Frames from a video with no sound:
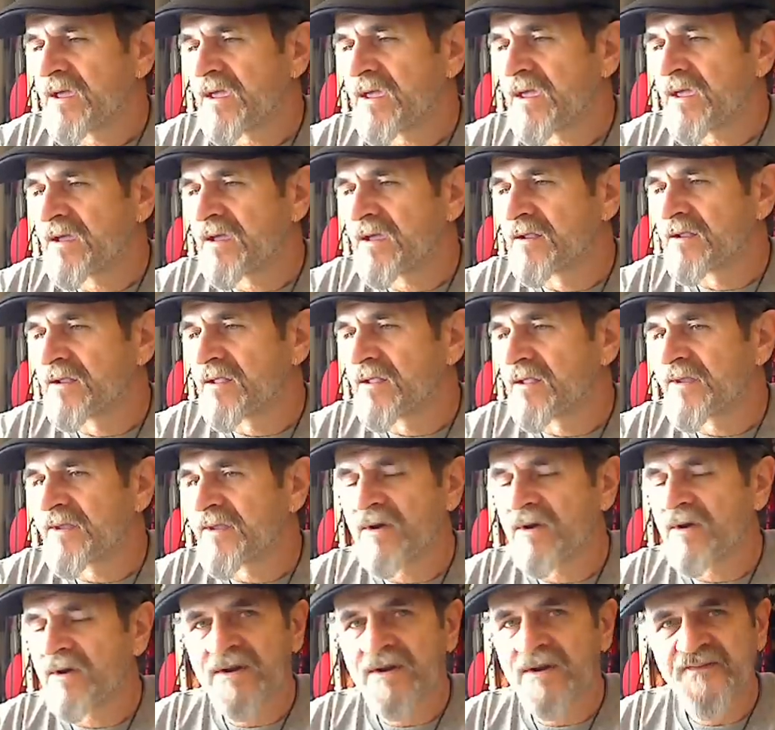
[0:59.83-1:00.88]
and
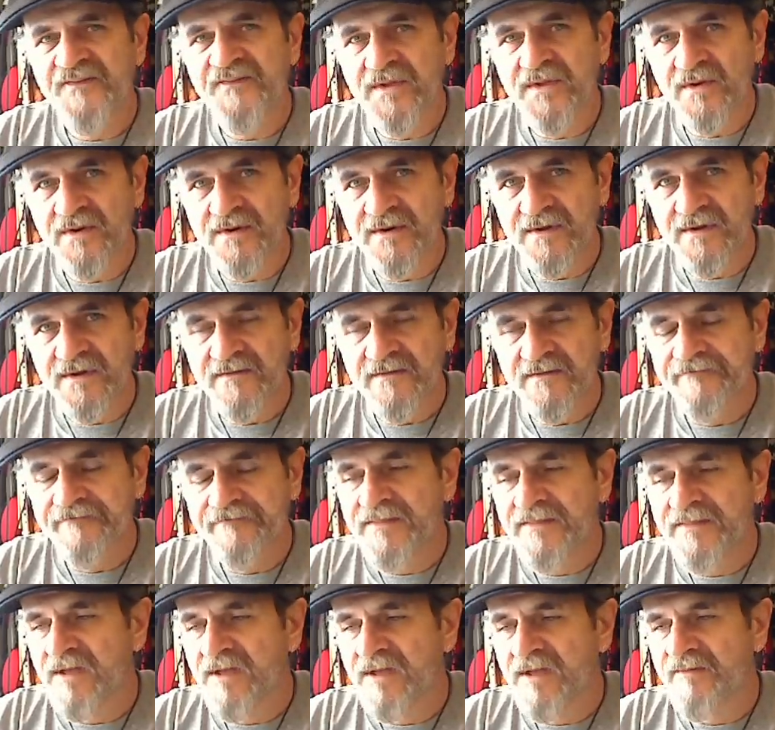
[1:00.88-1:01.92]
they're out of Florida.
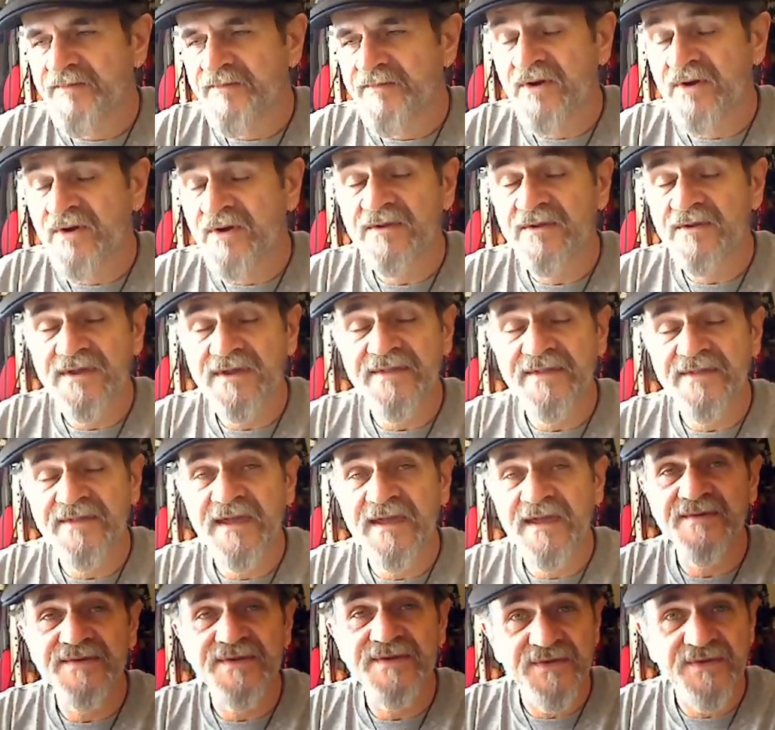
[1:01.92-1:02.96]
Apparently
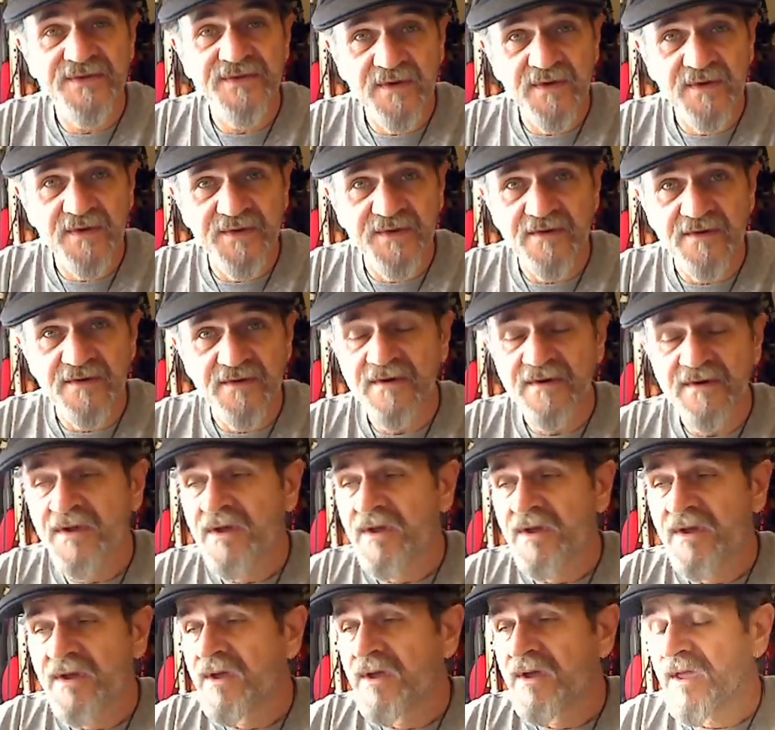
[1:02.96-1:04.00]
they have a distributor,
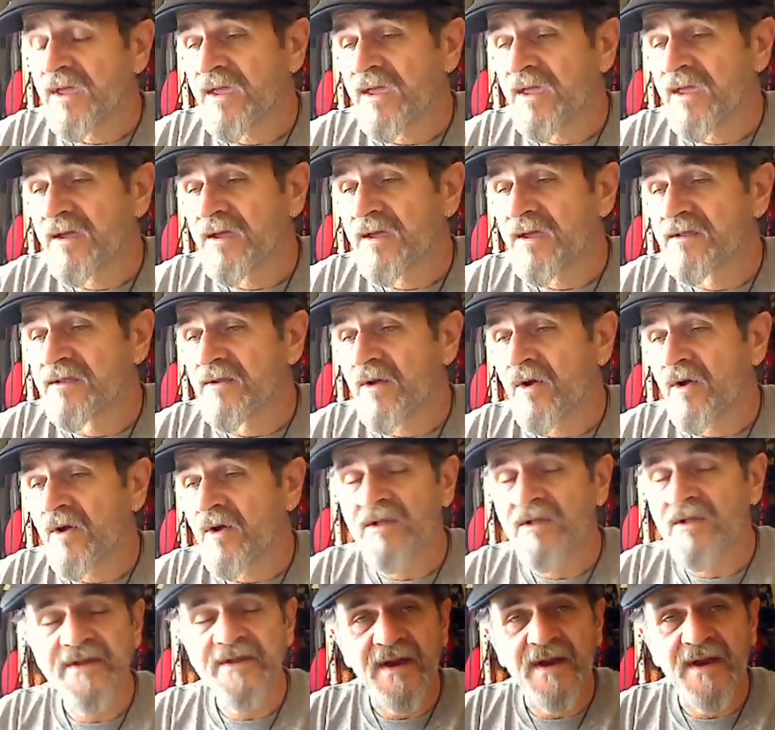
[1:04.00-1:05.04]
and
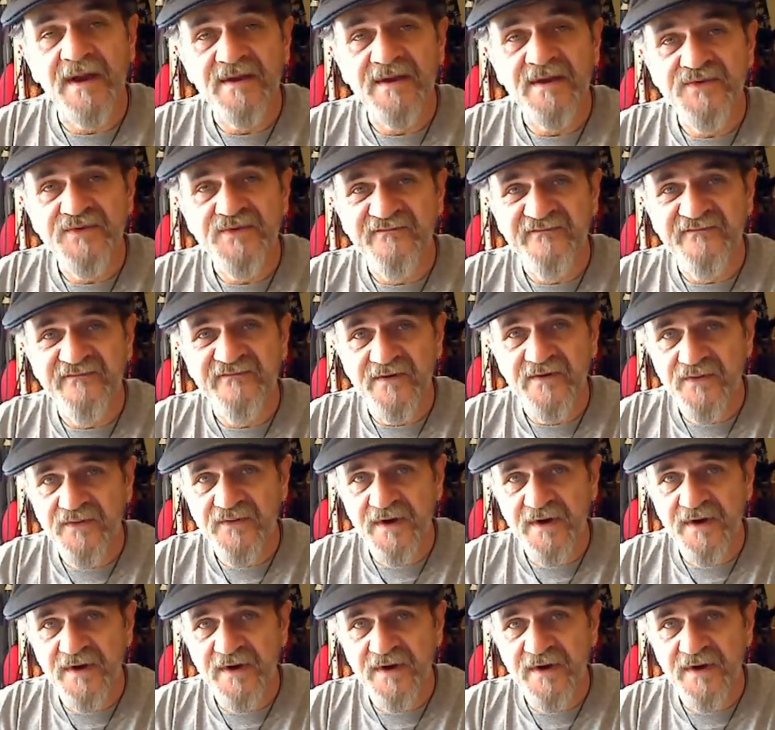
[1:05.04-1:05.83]
all their items are fair